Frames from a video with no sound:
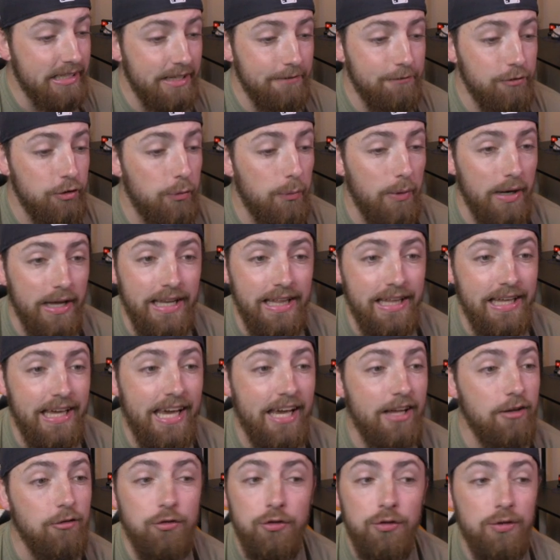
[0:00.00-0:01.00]
giving you any
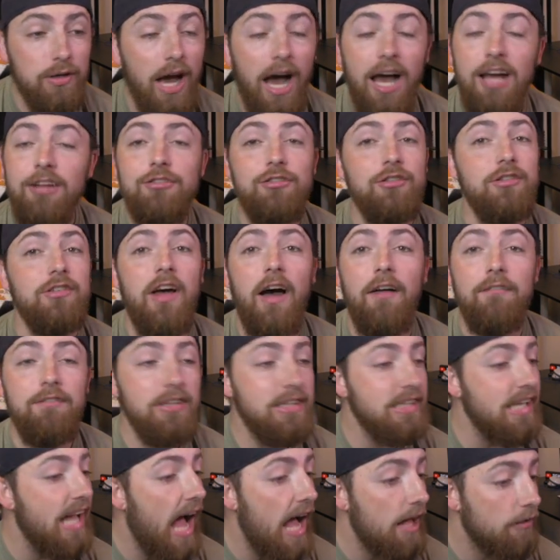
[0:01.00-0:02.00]
hints. You guys just have
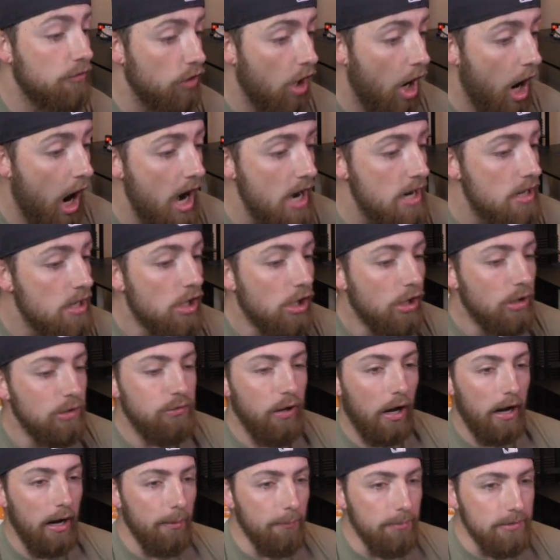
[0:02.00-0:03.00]
to guess, all right?
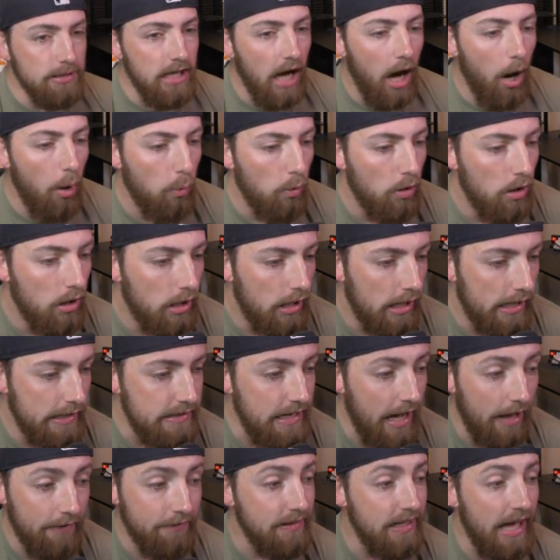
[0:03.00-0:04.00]
So here we go. And
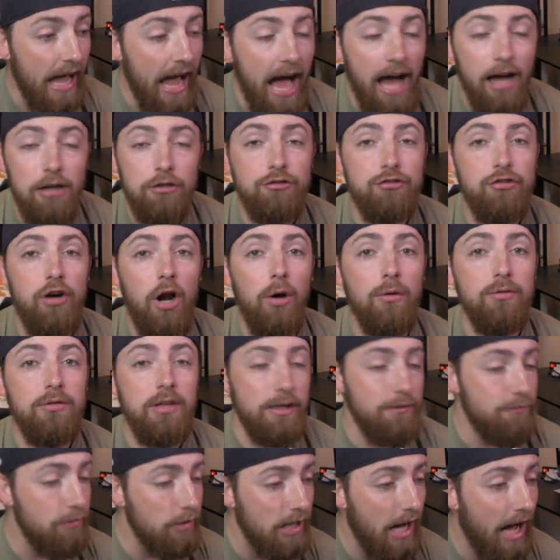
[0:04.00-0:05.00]
yeah, the Astros,
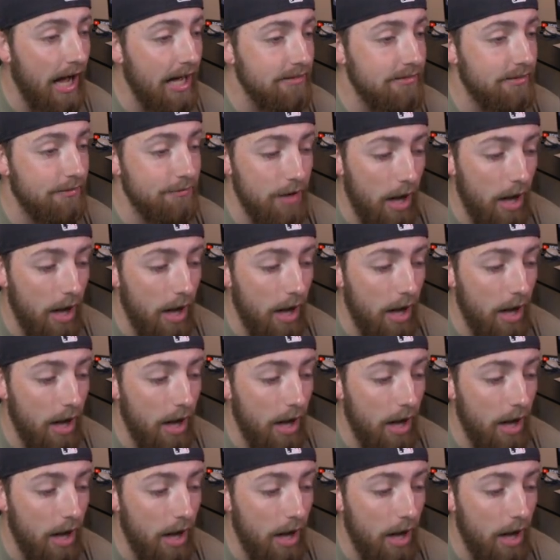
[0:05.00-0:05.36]
if you guys have